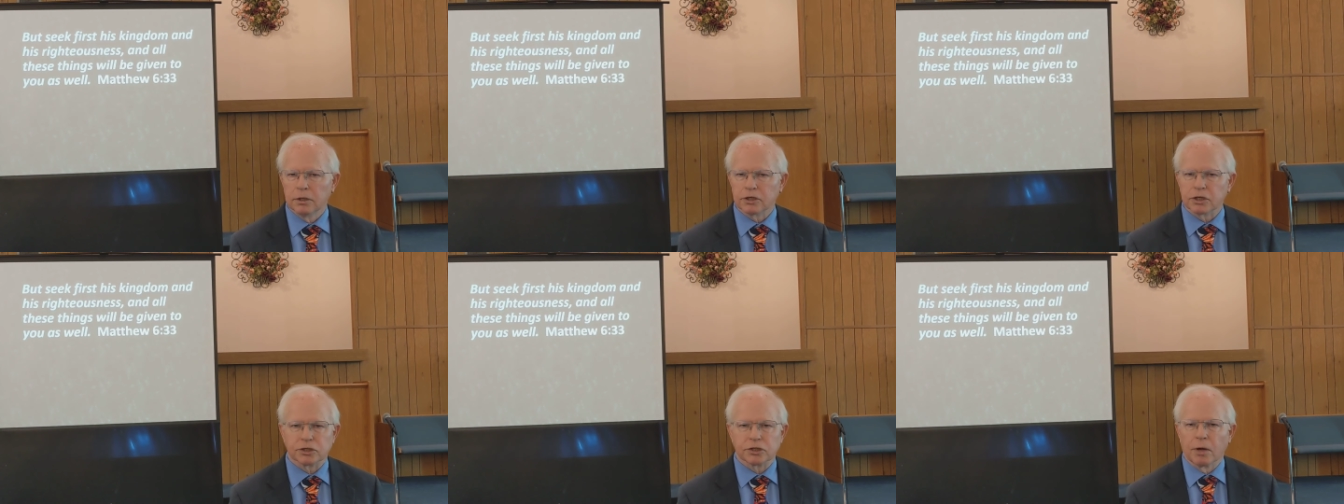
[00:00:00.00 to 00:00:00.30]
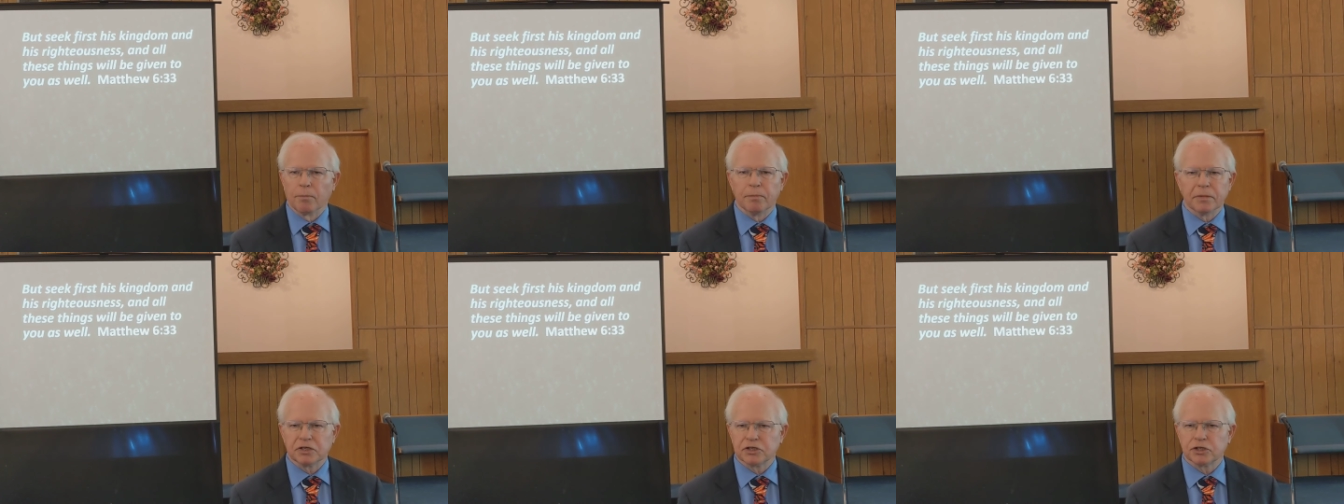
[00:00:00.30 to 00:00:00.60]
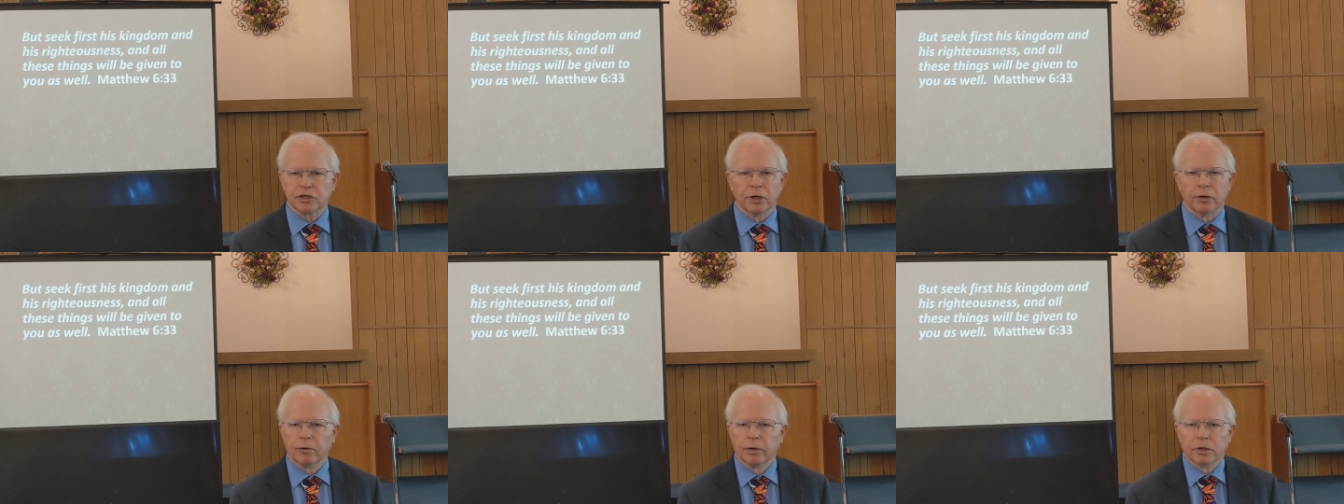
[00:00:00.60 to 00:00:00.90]
Is it some
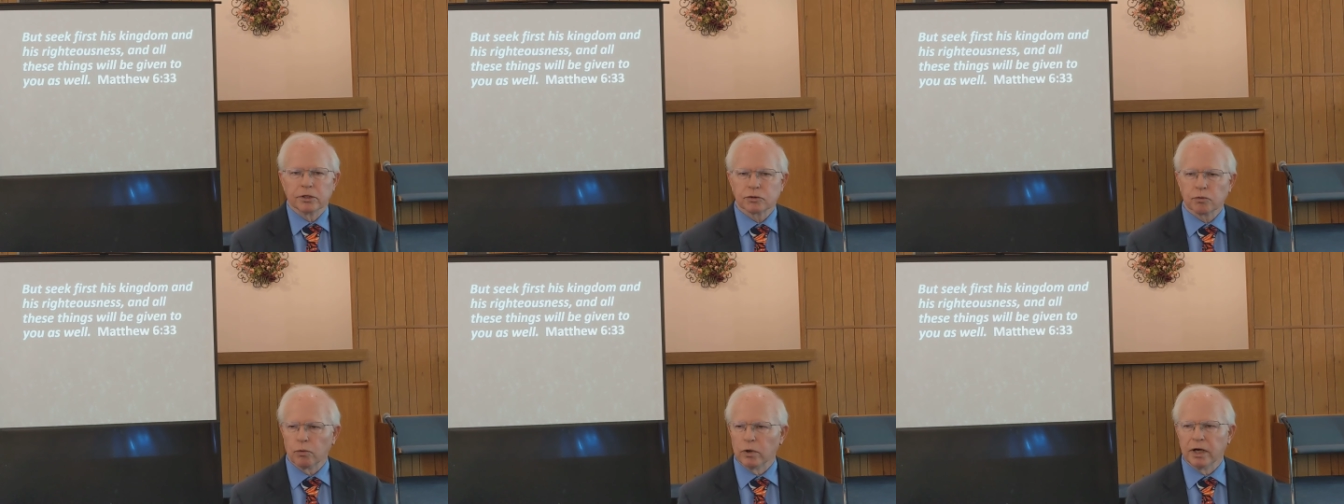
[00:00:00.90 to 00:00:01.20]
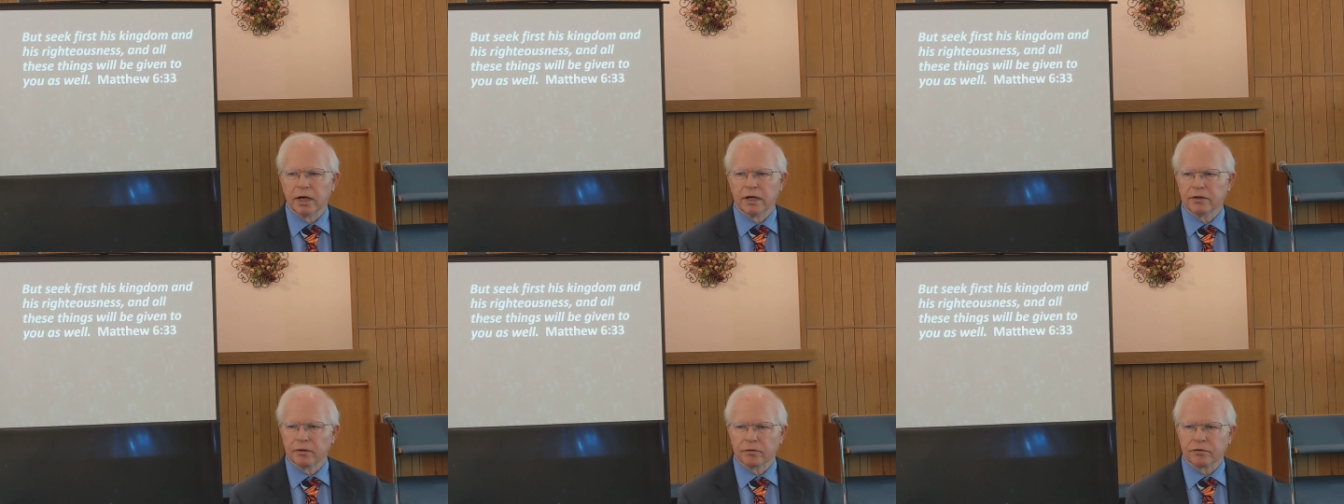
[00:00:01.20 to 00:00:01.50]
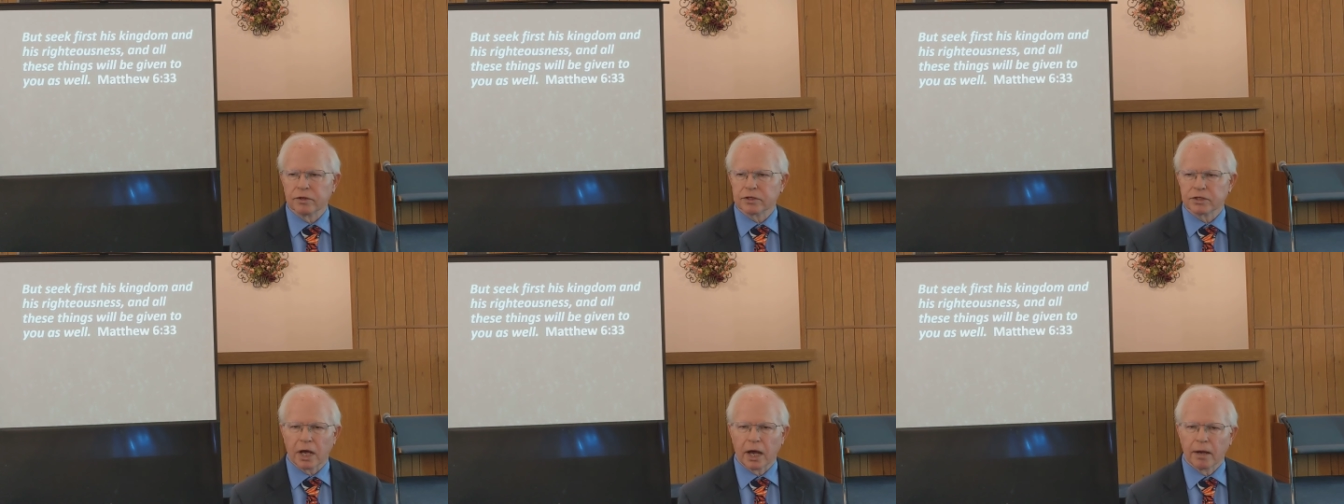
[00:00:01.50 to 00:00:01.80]
mysterious way
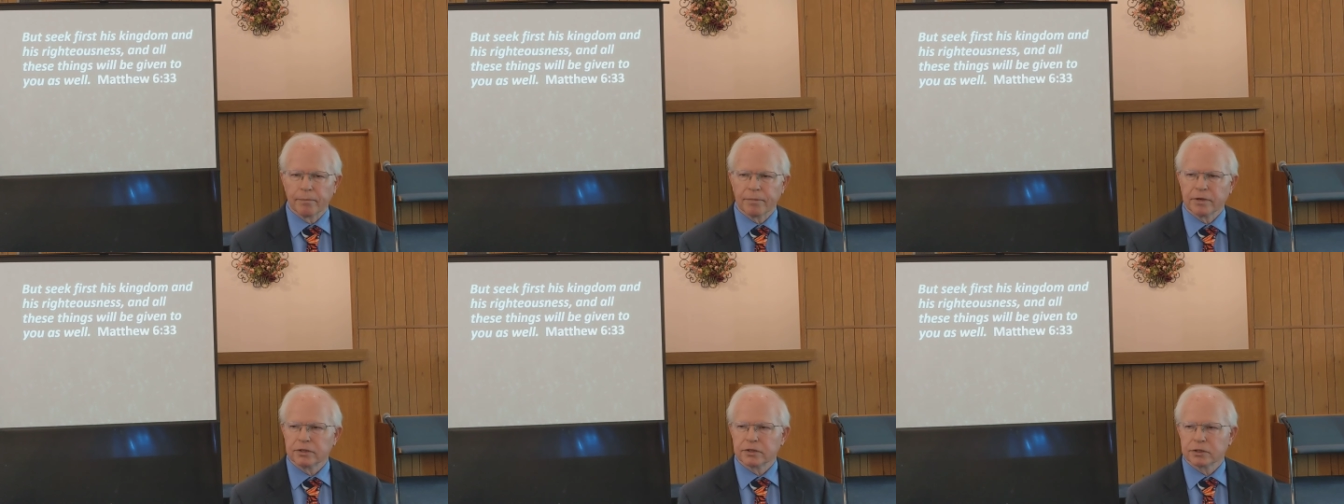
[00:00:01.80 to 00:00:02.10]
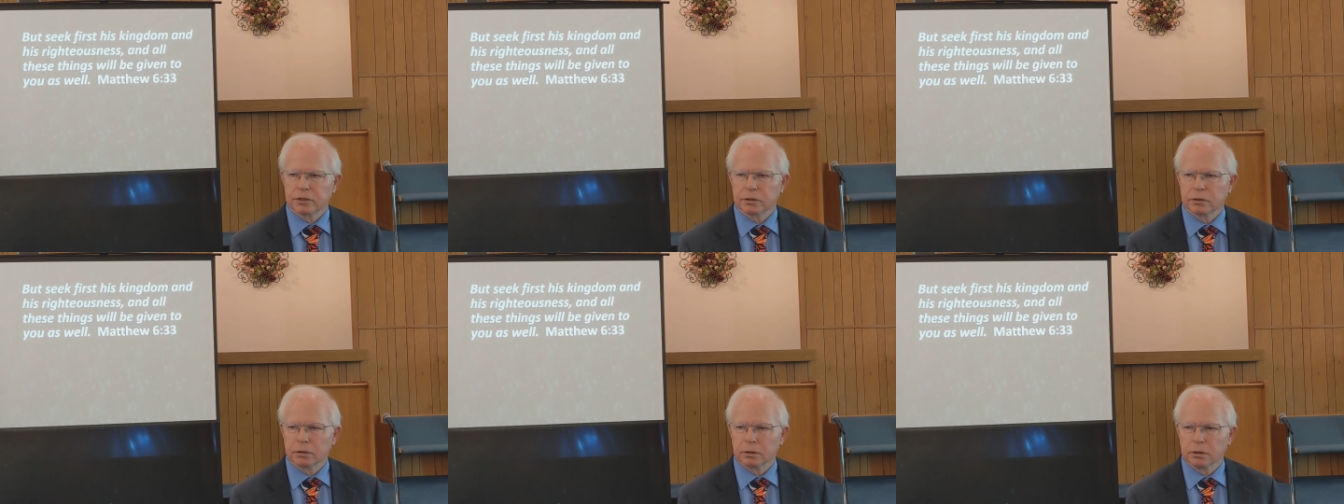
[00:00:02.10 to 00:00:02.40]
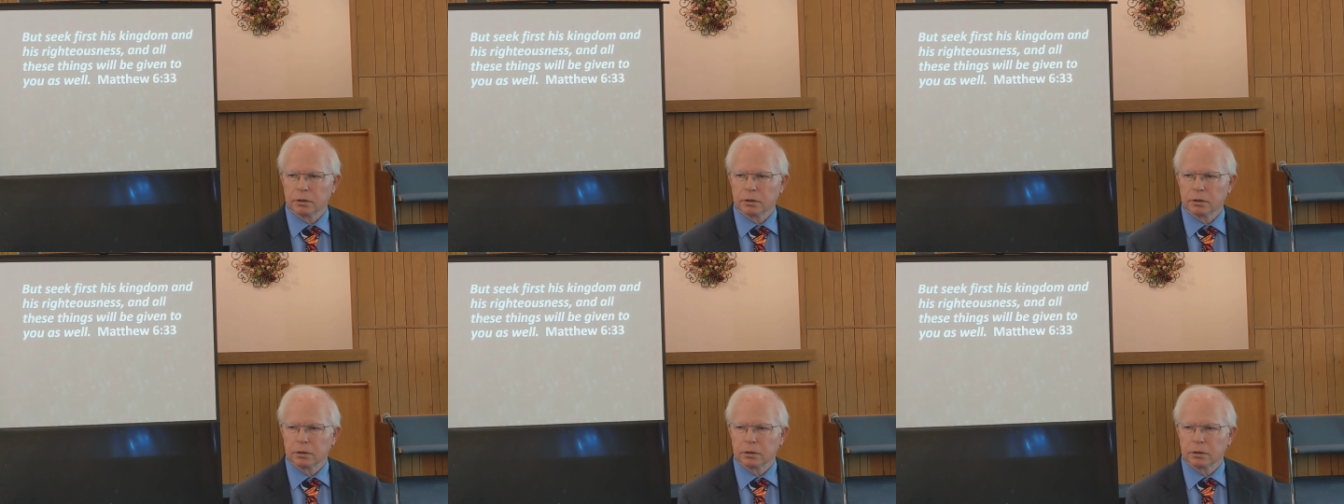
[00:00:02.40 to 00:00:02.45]
that this happens?